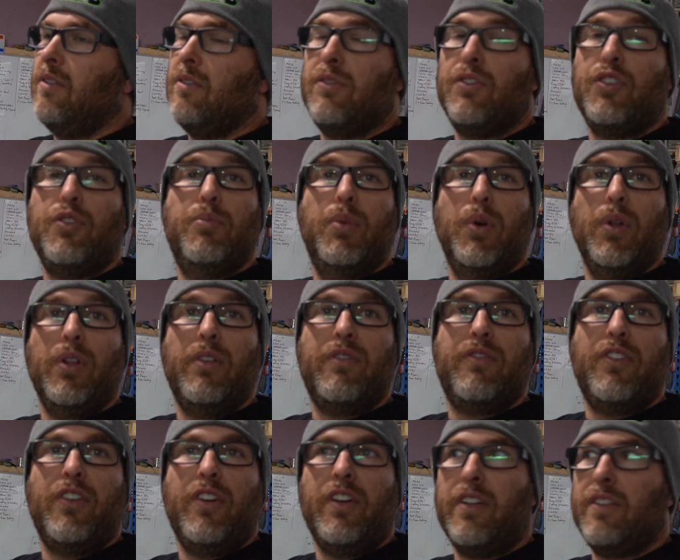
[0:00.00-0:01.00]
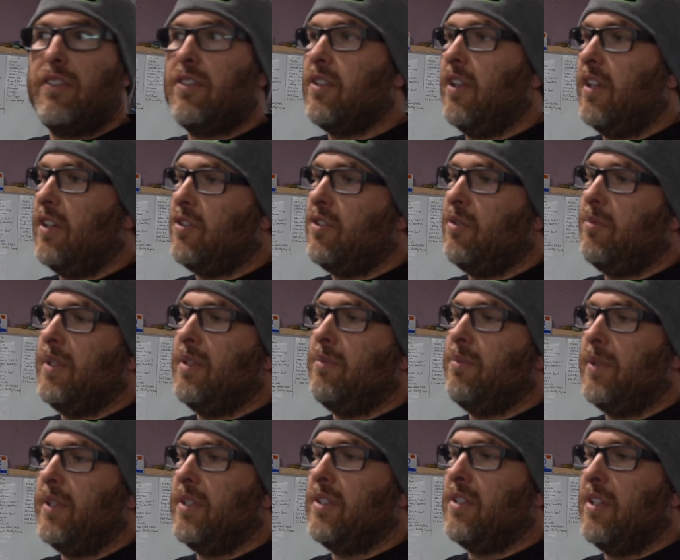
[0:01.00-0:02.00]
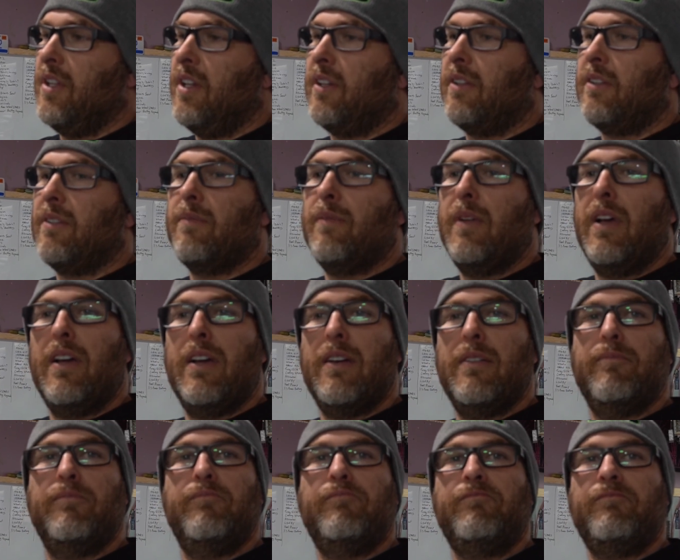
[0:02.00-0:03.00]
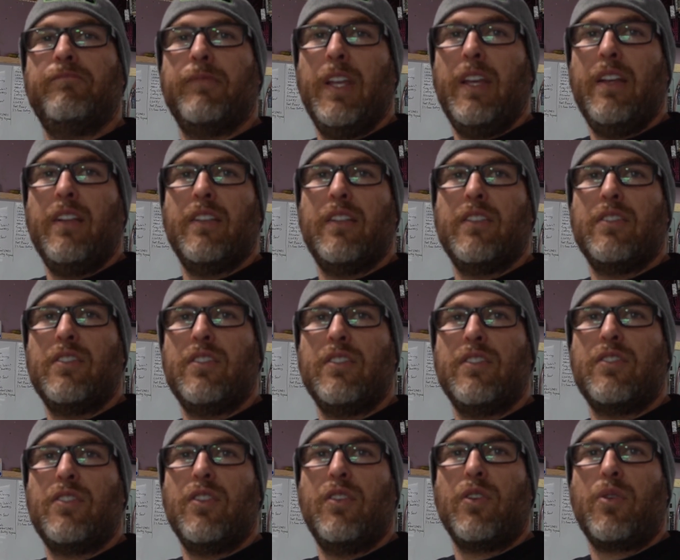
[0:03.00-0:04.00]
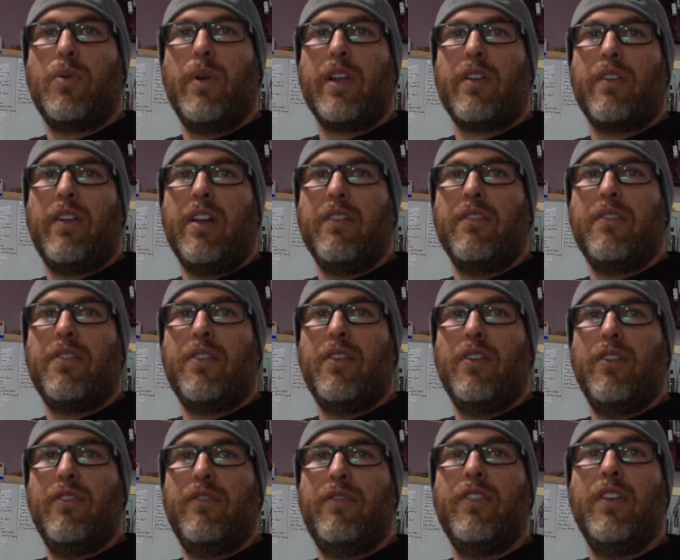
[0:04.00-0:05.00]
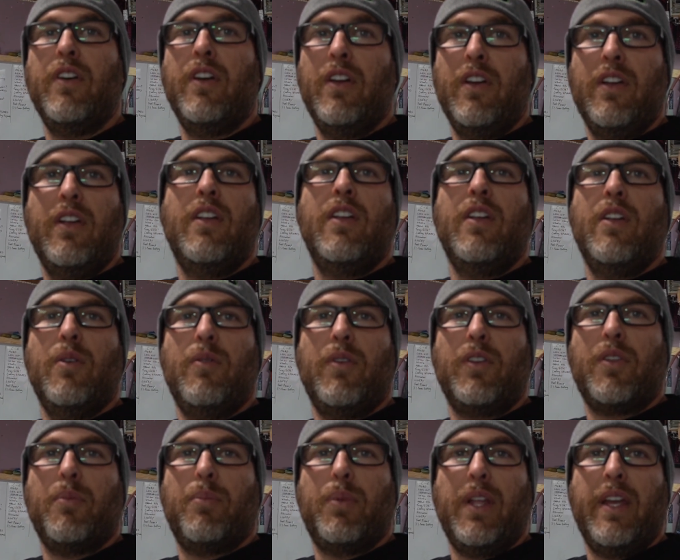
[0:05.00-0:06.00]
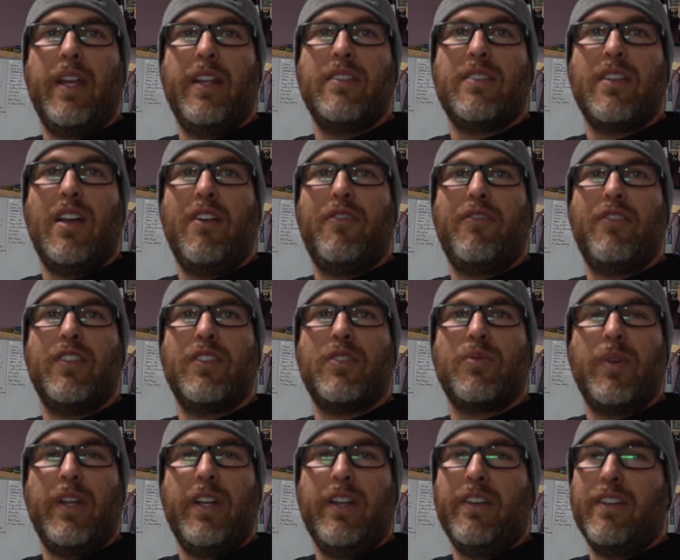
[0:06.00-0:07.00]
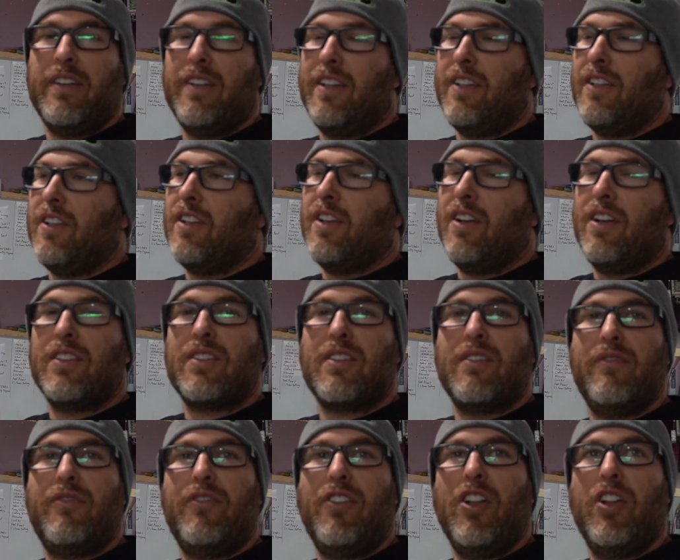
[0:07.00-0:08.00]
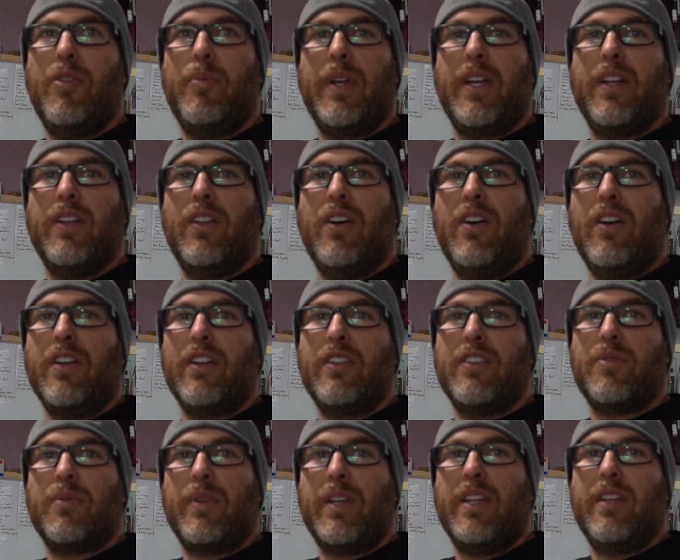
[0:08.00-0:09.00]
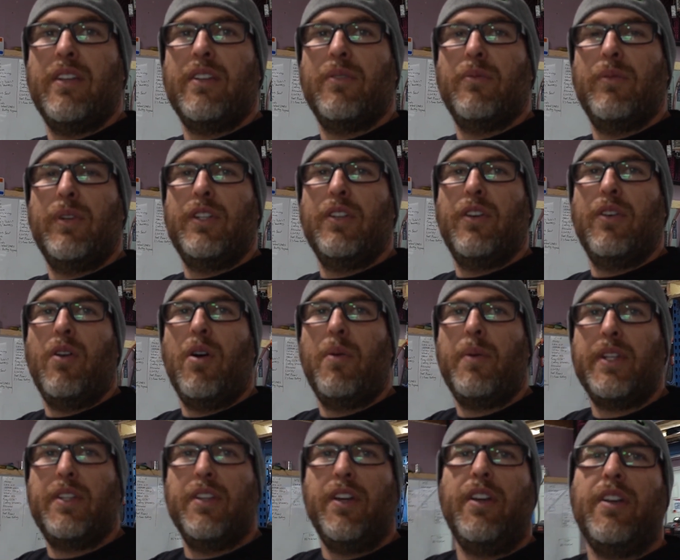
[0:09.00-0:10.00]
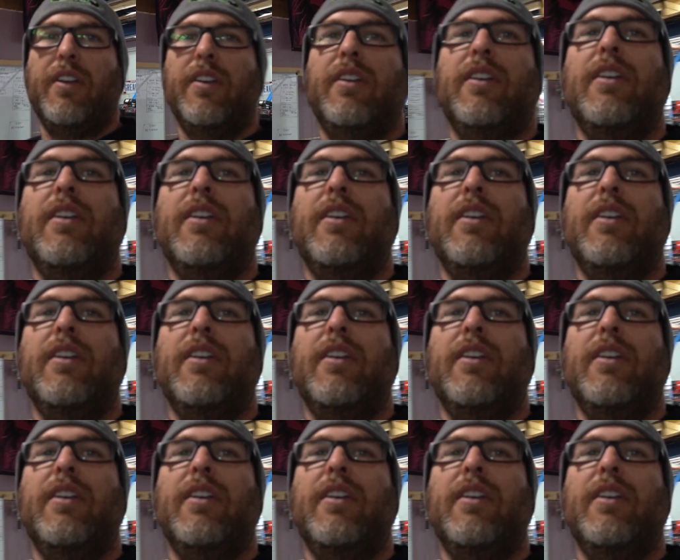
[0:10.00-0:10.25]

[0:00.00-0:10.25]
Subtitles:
new bullet for it, so that should be pretty sick. Yeah, let's just do a quick run through of what the plans are for this winter, and then you guys can follow me along as we do what we do.